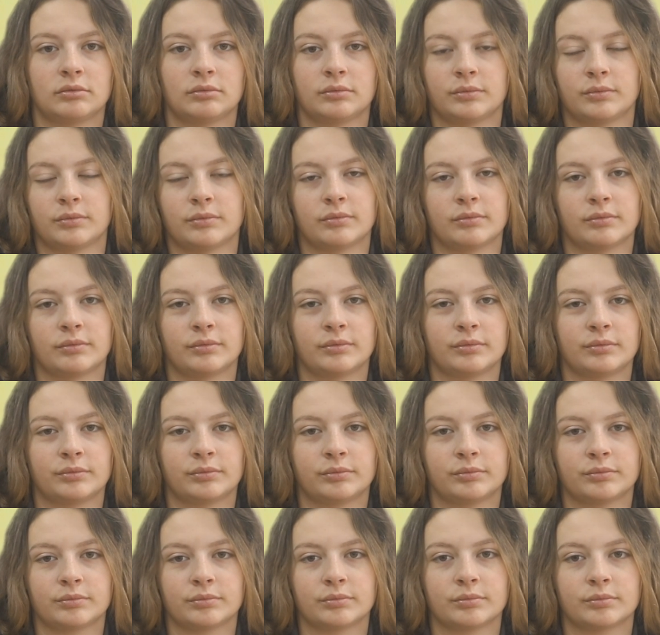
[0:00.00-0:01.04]

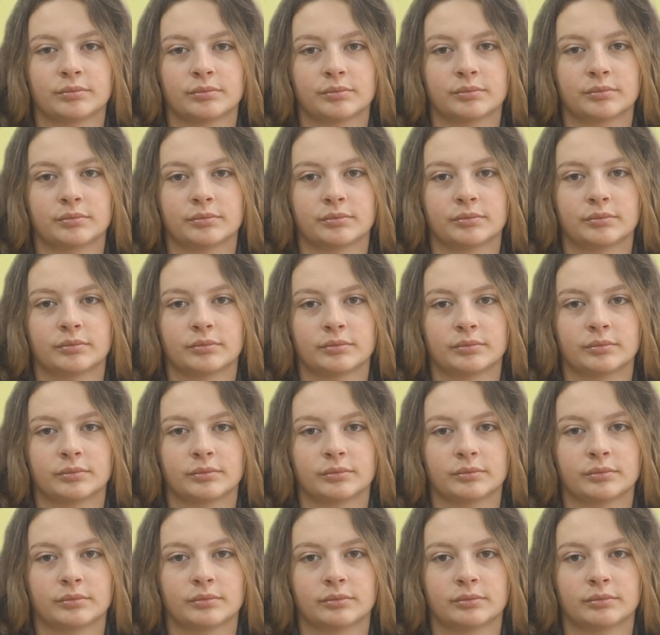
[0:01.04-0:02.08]

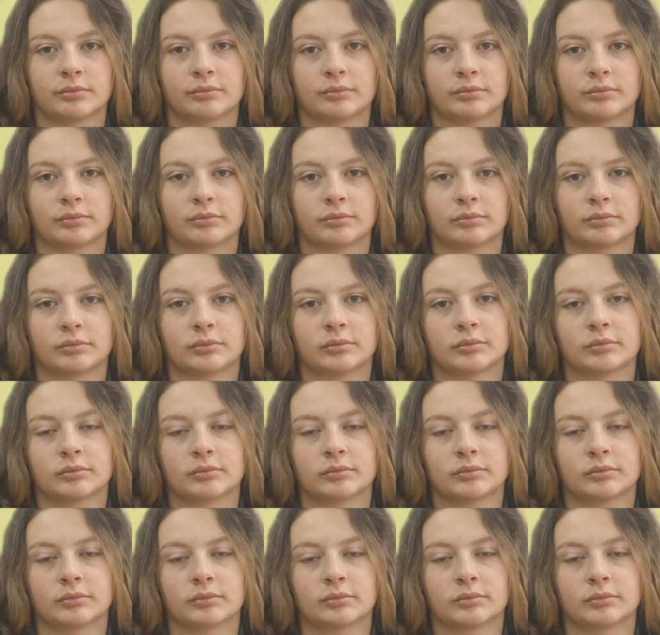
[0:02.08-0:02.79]
(not speaking)